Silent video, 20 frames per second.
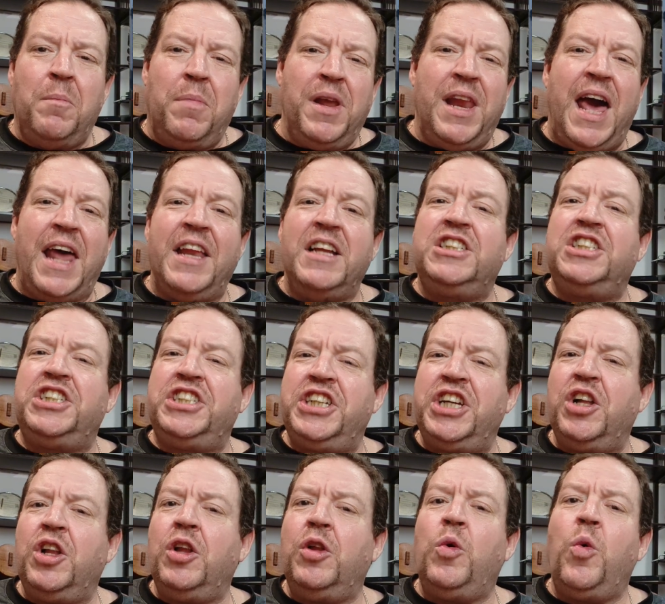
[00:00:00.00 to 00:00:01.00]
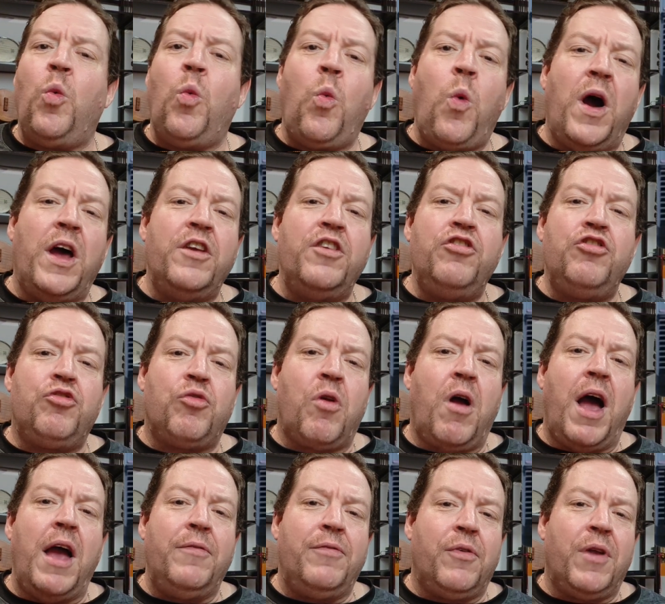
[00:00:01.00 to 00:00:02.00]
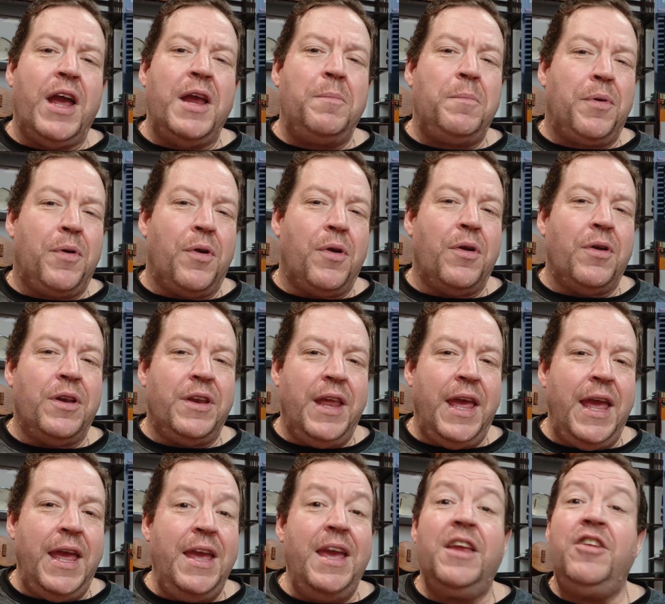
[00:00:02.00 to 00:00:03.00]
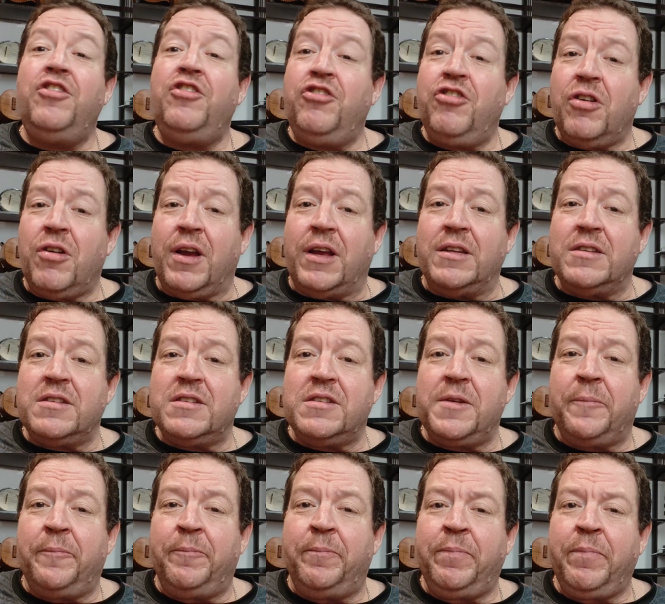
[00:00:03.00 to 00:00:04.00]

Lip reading: but at a chill 1 drive write per day endurance.